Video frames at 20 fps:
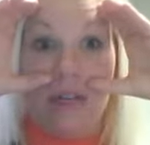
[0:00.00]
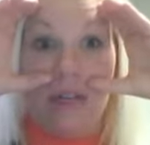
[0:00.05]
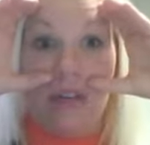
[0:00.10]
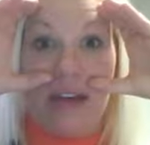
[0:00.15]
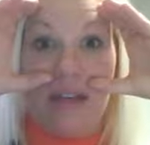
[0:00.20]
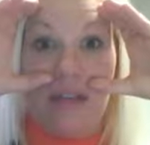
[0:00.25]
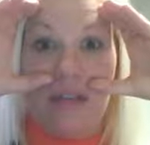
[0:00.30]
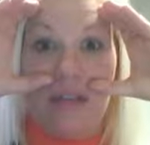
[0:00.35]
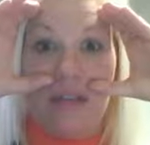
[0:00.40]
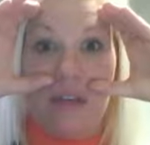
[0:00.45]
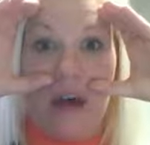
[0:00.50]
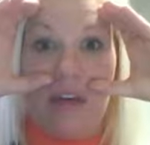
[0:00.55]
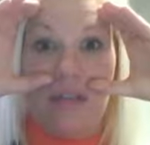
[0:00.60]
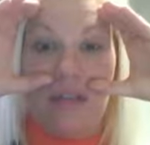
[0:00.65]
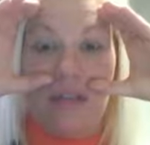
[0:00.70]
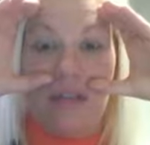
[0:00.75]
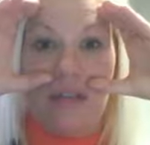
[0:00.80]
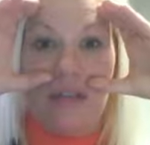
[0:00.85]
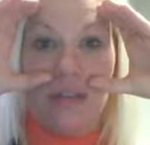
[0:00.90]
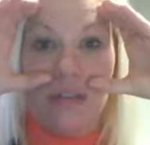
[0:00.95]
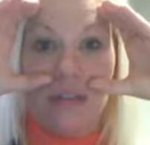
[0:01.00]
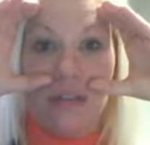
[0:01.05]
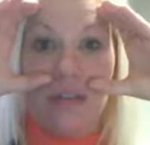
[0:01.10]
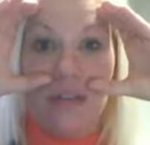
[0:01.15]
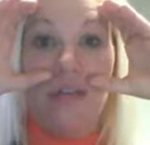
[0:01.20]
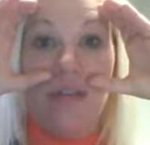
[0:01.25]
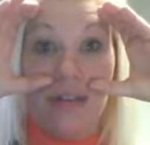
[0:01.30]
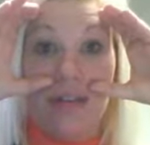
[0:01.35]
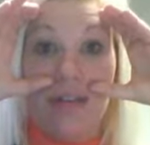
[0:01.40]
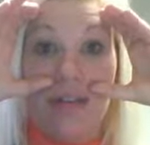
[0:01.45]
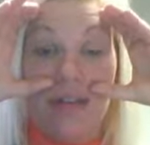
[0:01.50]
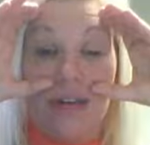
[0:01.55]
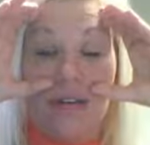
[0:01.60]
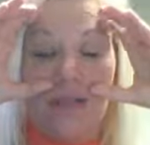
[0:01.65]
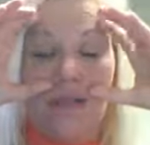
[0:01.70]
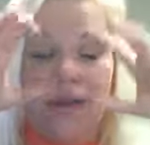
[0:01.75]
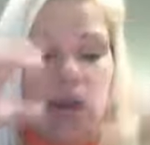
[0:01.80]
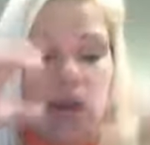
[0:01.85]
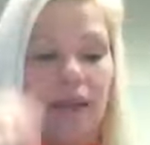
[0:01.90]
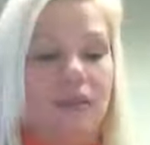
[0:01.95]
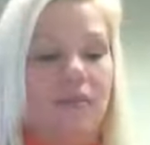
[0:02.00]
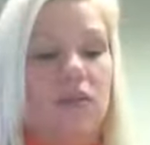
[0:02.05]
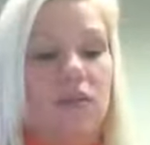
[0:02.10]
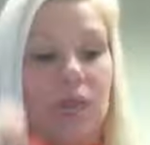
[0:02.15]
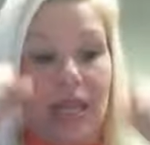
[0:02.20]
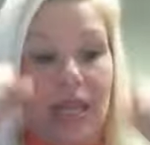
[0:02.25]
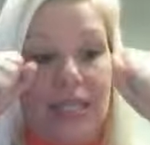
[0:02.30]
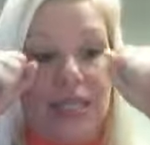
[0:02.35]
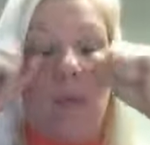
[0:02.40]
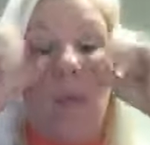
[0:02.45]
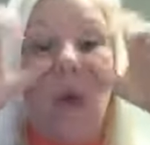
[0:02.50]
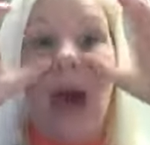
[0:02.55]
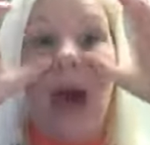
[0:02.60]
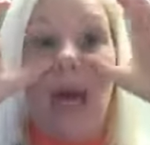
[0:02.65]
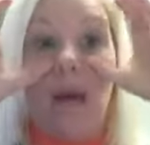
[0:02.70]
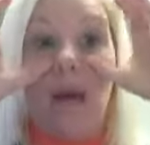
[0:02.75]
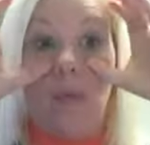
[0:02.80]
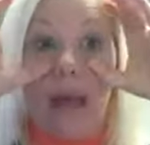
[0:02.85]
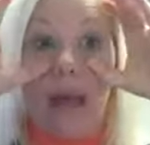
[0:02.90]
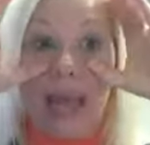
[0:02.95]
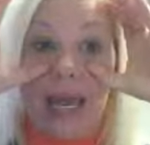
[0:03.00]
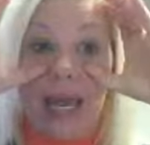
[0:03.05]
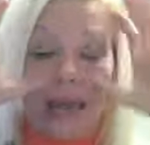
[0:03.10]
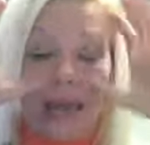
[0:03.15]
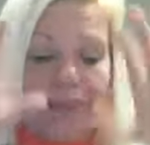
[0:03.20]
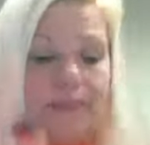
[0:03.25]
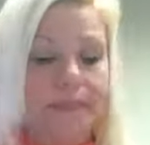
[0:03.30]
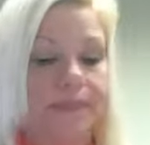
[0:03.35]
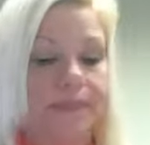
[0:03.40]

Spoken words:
are like saucers, right? So that's wide awake.